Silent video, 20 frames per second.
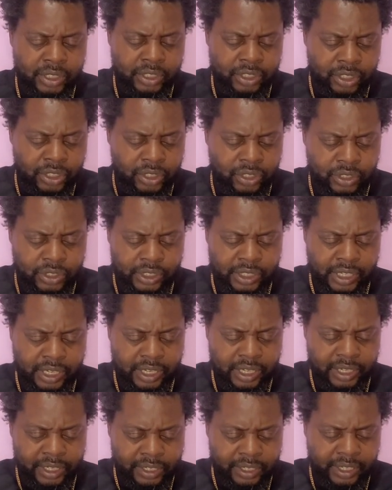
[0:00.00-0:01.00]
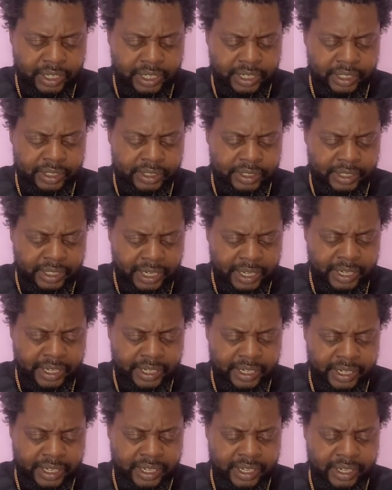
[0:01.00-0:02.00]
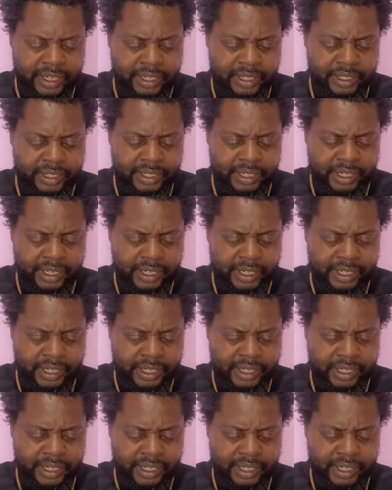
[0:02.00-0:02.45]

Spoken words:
Georgia, Greece, India,